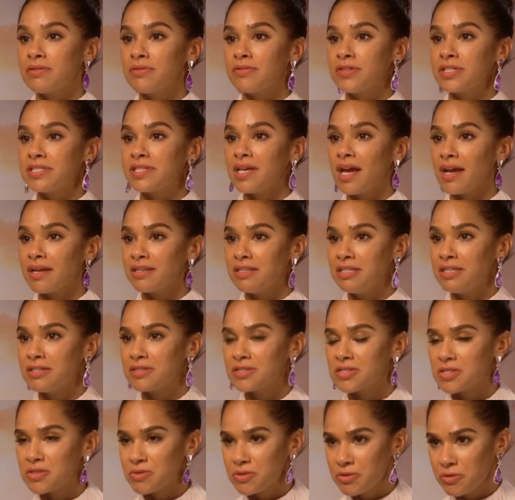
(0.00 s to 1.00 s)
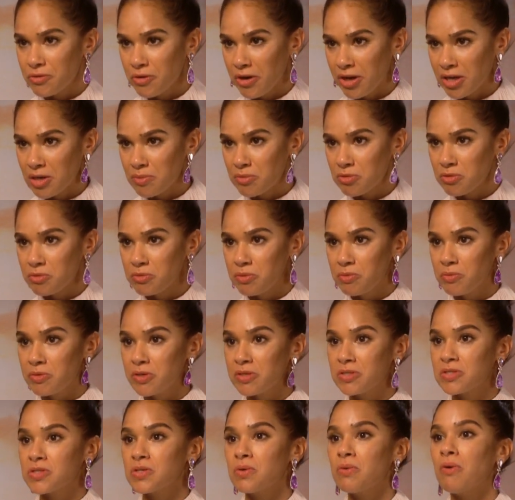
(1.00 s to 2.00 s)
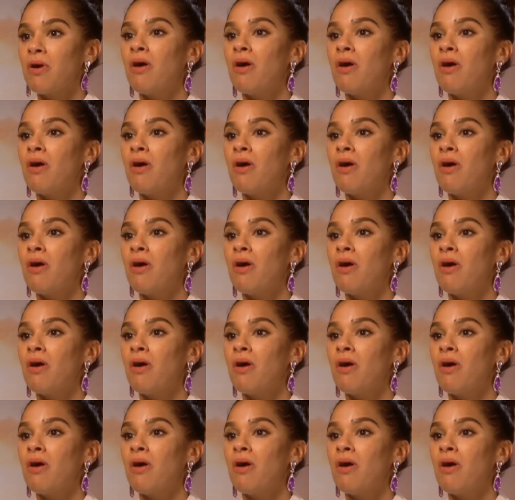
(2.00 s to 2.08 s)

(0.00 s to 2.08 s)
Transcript: the technique is so incredible and we work so